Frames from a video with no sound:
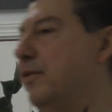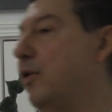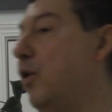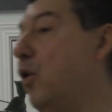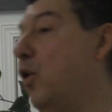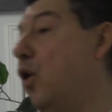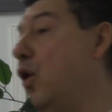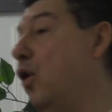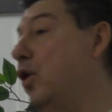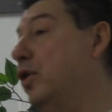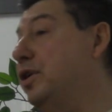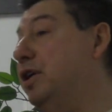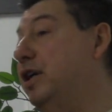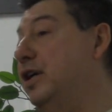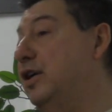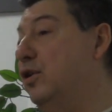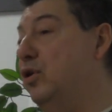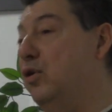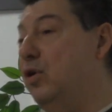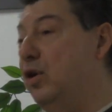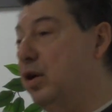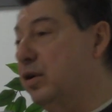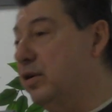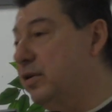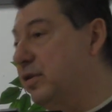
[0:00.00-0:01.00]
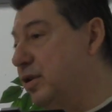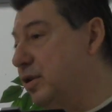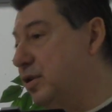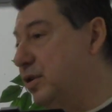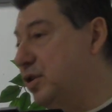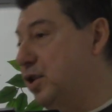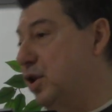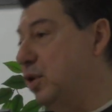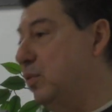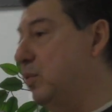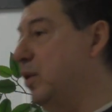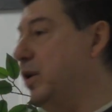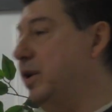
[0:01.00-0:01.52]
all year long
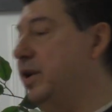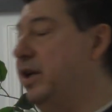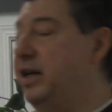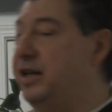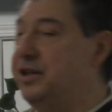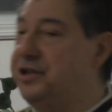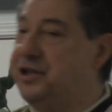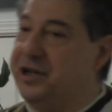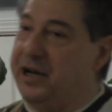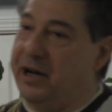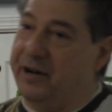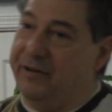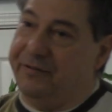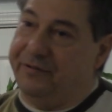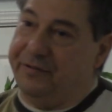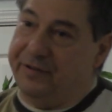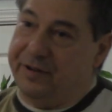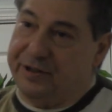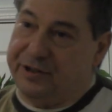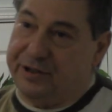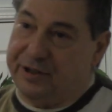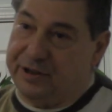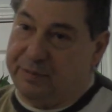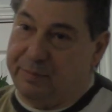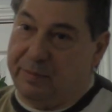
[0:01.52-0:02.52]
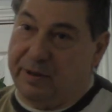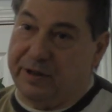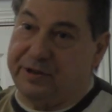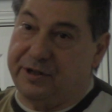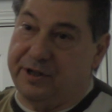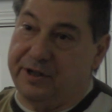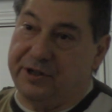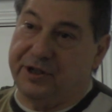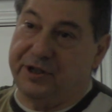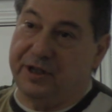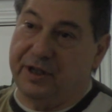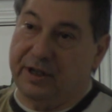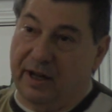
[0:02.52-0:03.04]
she wouldn't eat shellfish as much
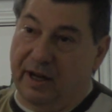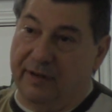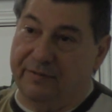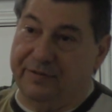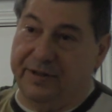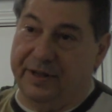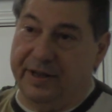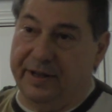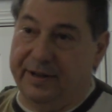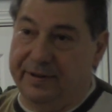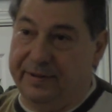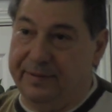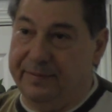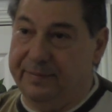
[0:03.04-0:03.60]
as she loved it.